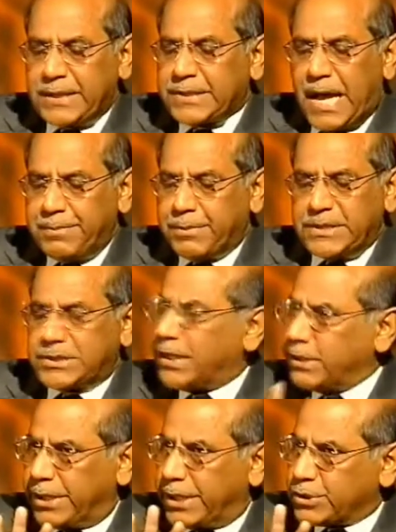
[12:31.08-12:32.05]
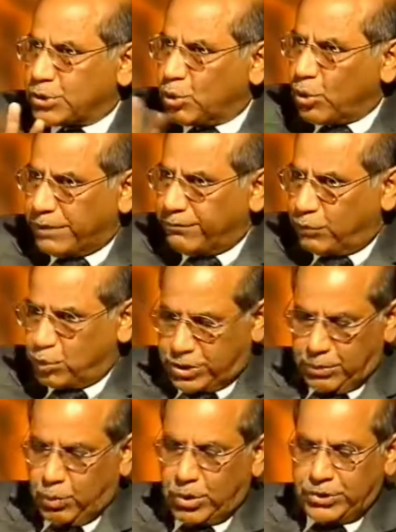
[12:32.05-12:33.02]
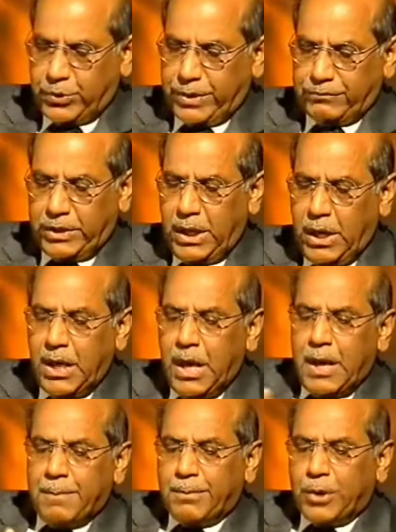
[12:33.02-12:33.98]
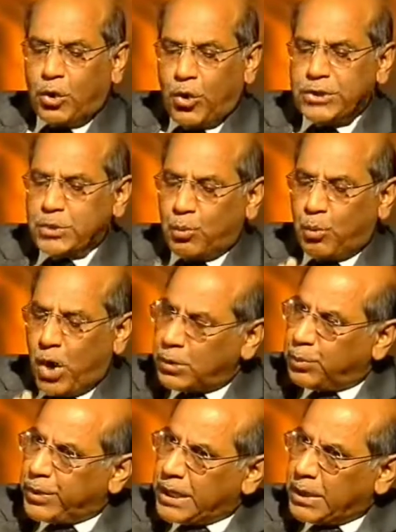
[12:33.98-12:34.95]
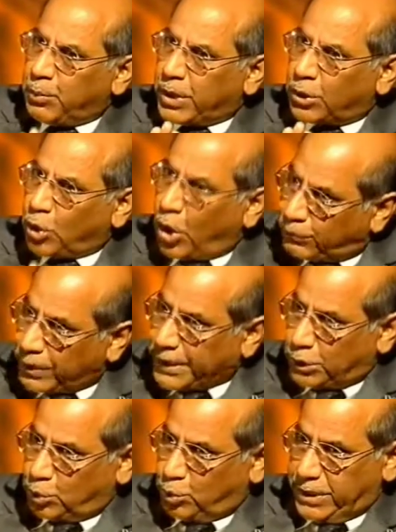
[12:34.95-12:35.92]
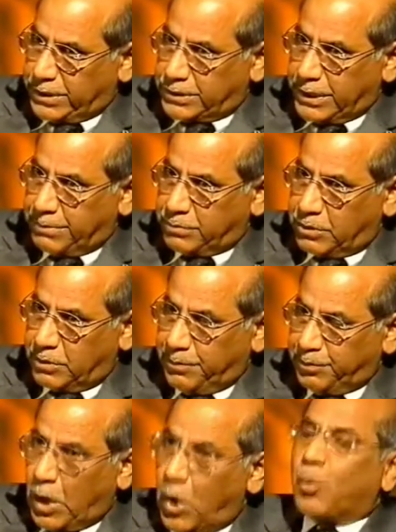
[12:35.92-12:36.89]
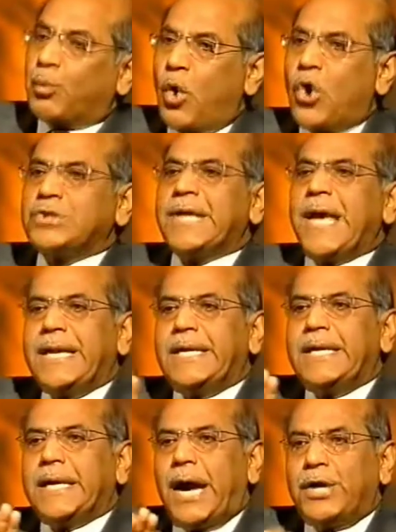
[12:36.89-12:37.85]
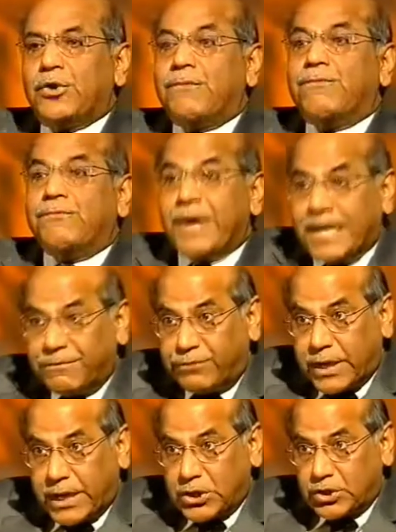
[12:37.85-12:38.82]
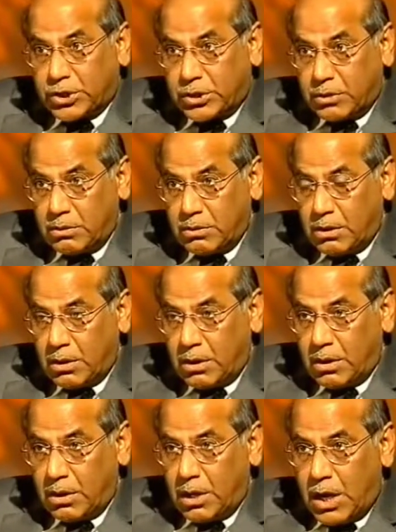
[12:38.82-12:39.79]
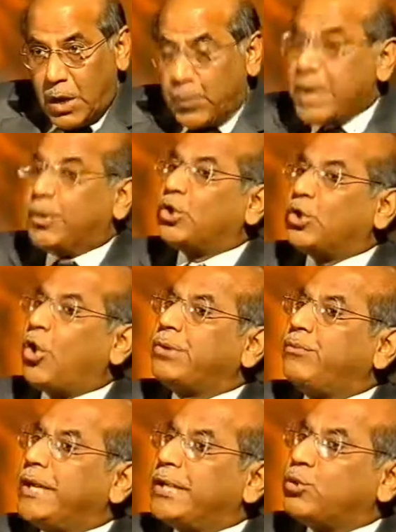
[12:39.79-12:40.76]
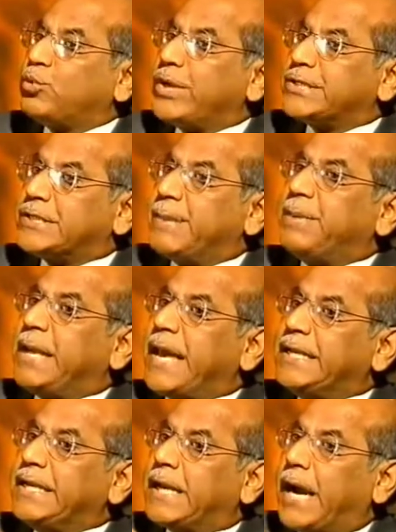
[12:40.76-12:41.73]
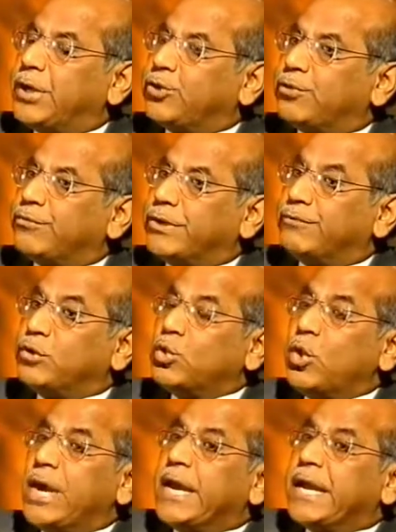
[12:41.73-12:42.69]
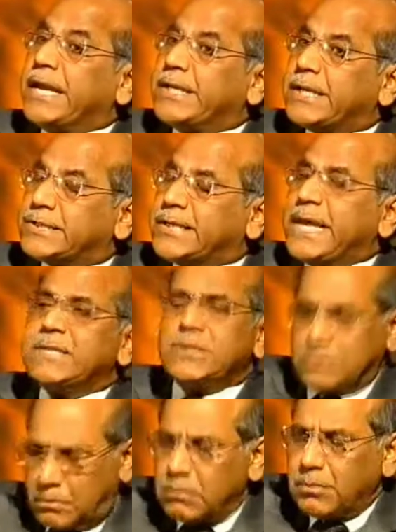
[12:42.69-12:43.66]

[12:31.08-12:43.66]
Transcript: far as I'm concerned, there is no confusion whatsoever, because what we were not willing to accept was any kind of verification. We were not willing to accept any kind of review in the sense